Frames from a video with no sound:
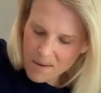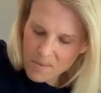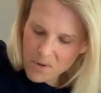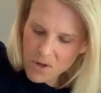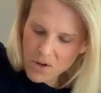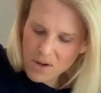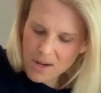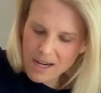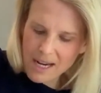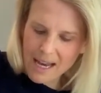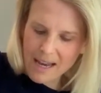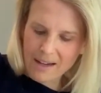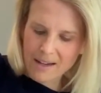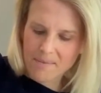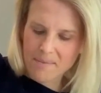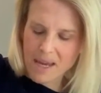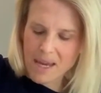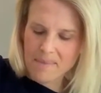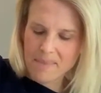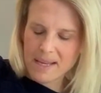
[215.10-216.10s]
You could
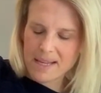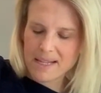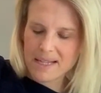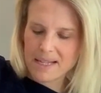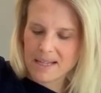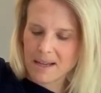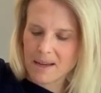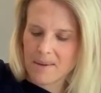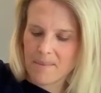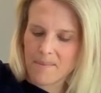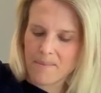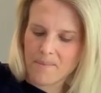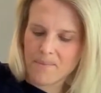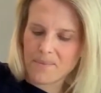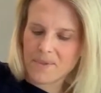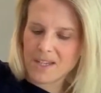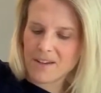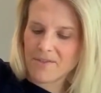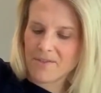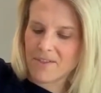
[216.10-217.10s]
add maybe some
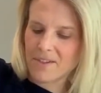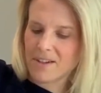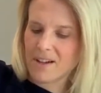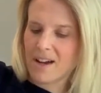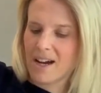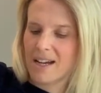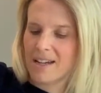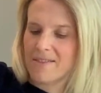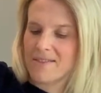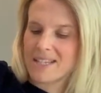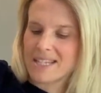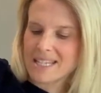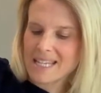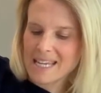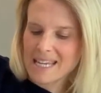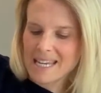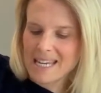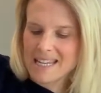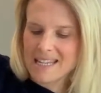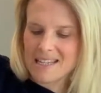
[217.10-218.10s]
different kind of
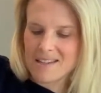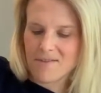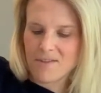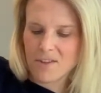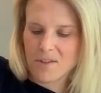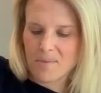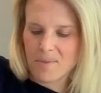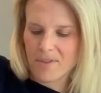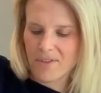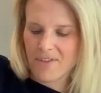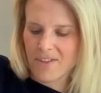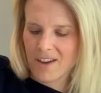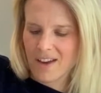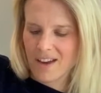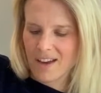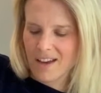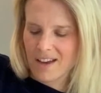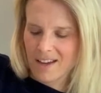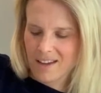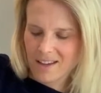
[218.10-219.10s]
seeds if you
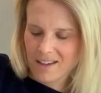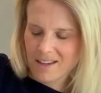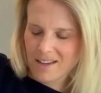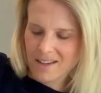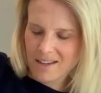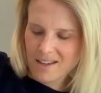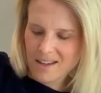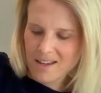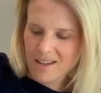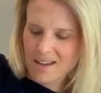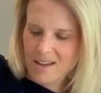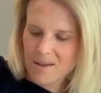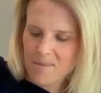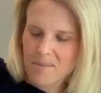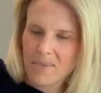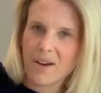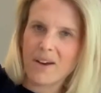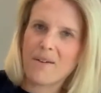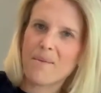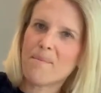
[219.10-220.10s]
prefer.
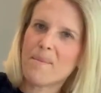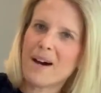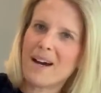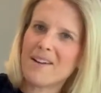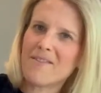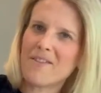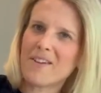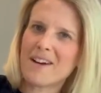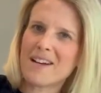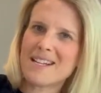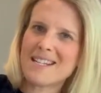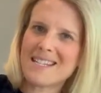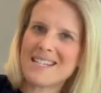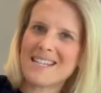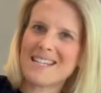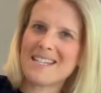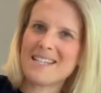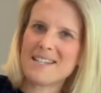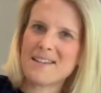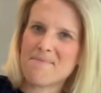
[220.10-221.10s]
But my advice
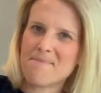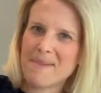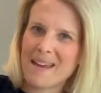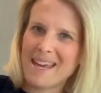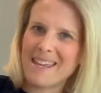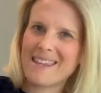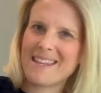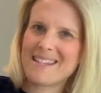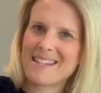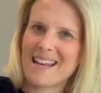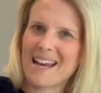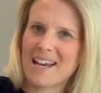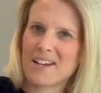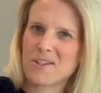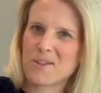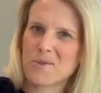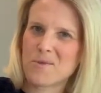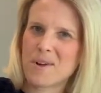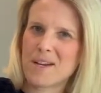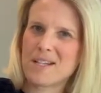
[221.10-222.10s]
is to make this
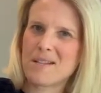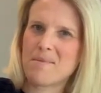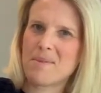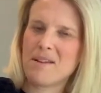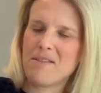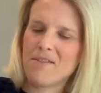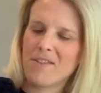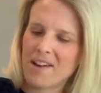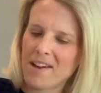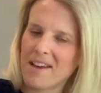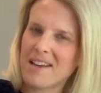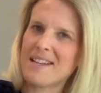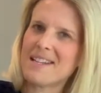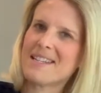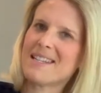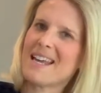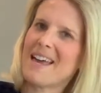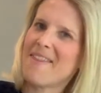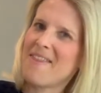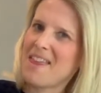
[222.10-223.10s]
actual recipe
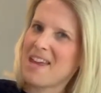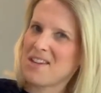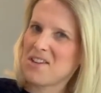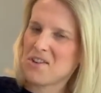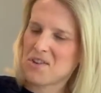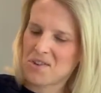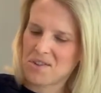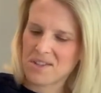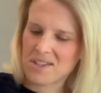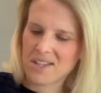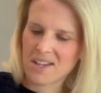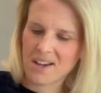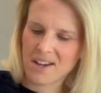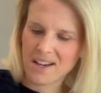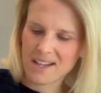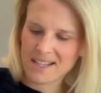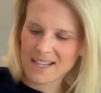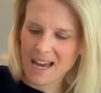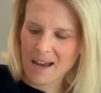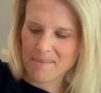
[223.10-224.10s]
first, and then you can start
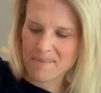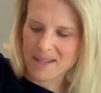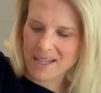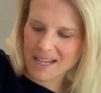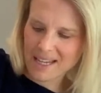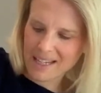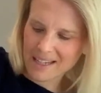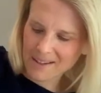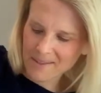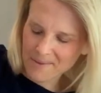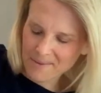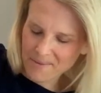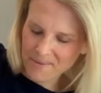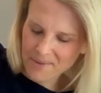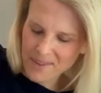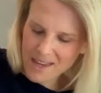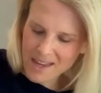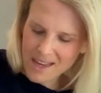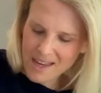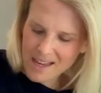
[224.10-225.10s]
adapting.
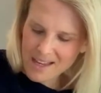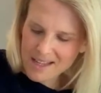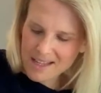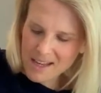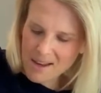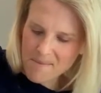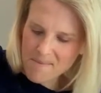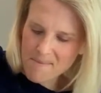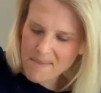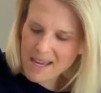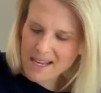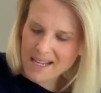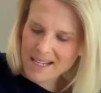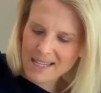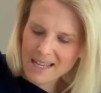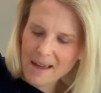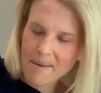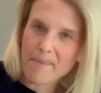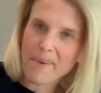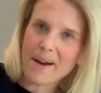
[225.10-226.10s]
So mix
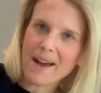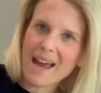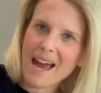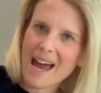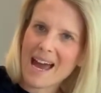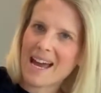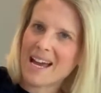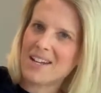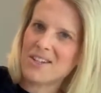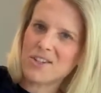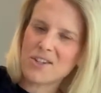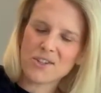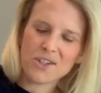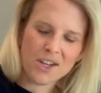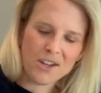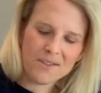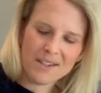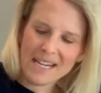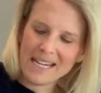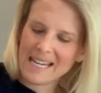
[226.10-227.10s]
that by hand. You
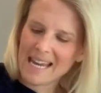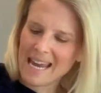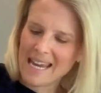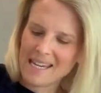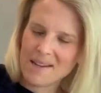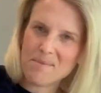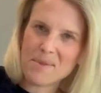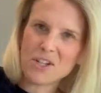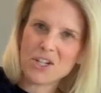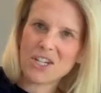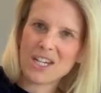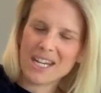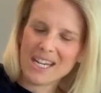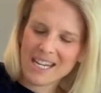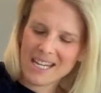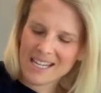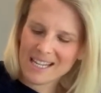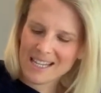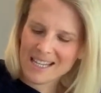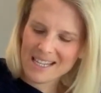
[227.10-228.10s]
don't need any
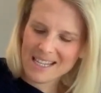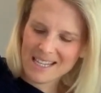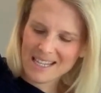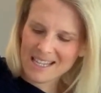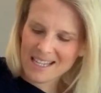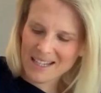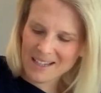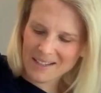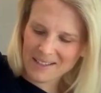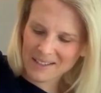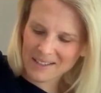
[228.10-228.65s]
machines.